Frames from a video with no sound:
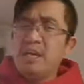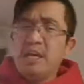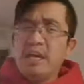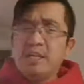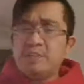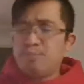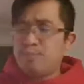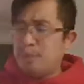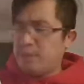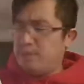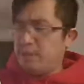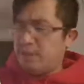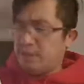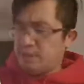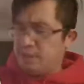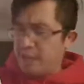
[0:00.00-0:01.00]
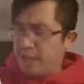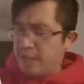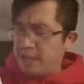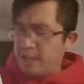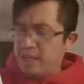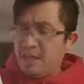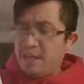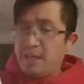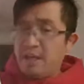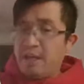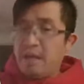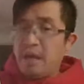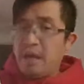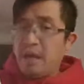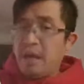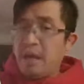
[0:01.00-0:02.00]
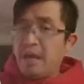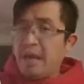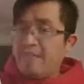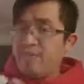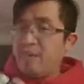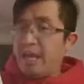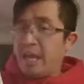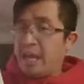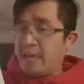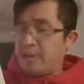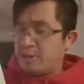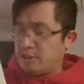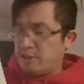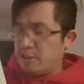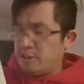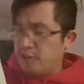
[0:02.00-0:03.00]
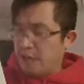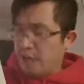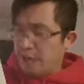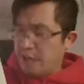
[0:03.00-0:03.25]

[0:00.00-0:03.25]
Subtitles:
it's pretty much seeing every answer.